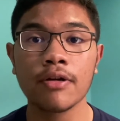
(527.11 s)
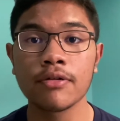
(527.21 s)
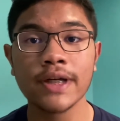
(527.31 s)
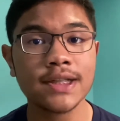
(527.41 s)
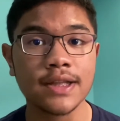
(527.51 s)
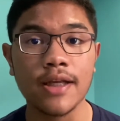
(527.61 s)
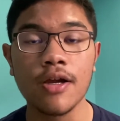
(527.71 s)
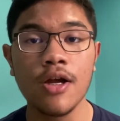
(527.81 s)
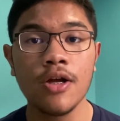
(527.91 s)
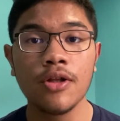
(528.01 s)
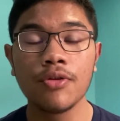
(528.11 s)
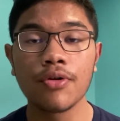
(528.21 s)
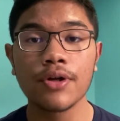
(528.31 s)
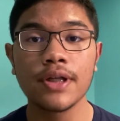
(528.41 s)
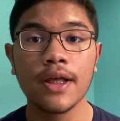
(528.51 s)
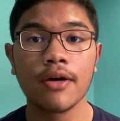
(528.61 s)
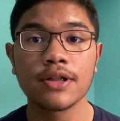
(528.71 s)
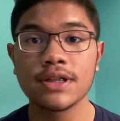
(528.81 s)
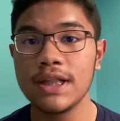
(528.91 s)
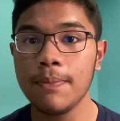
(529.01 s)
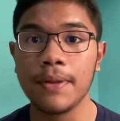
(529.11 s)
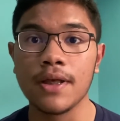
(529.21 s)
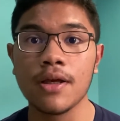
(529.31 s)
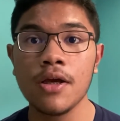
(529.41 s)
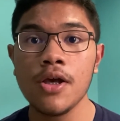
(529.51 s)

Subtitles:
resting nor they are sleeping,